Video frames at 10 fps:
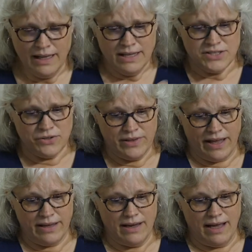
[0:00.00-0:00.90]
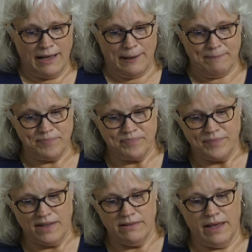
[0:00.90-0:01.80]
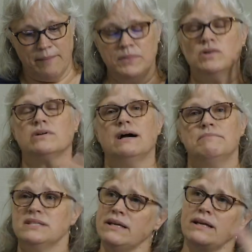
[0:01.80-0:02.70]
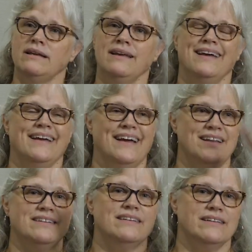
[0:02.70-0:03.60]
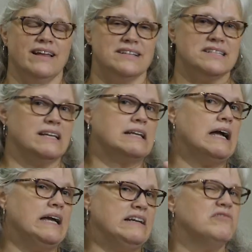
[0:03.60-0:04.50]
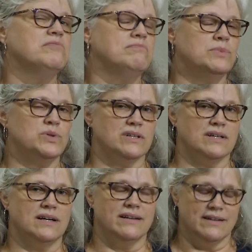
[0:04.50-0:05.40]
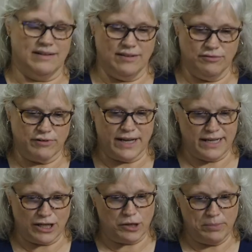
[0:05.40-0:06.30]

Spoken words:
So then that milk comes in and things get kind of more on a regular